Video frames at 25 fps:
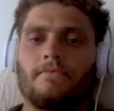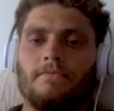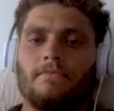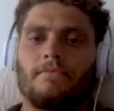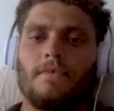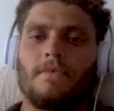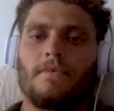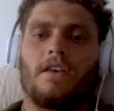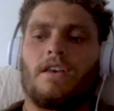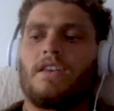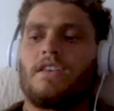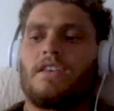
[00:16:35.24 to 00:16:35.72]

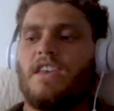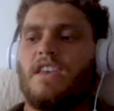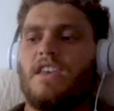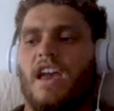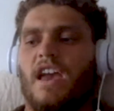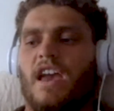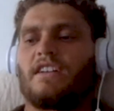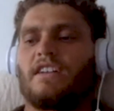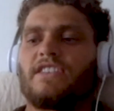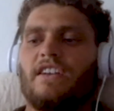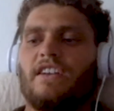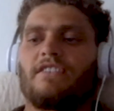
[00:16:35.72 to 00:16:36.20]
Yeah, because
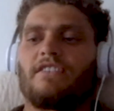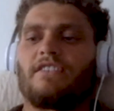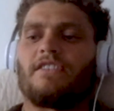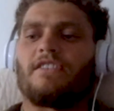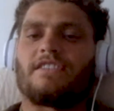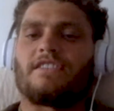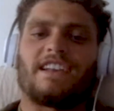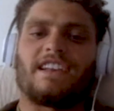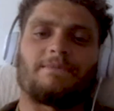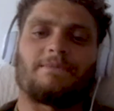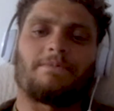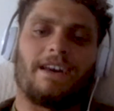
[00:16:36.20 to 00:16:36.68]
they're on
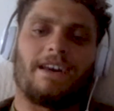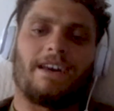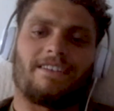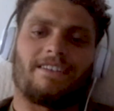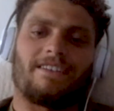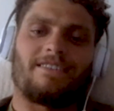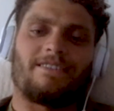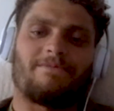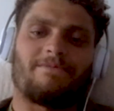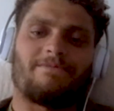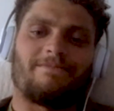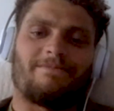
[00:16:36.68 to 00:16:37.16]
holidays
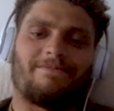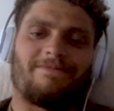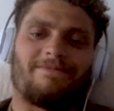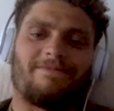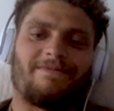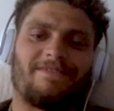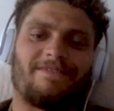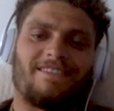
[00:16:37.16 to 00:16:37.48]
back home.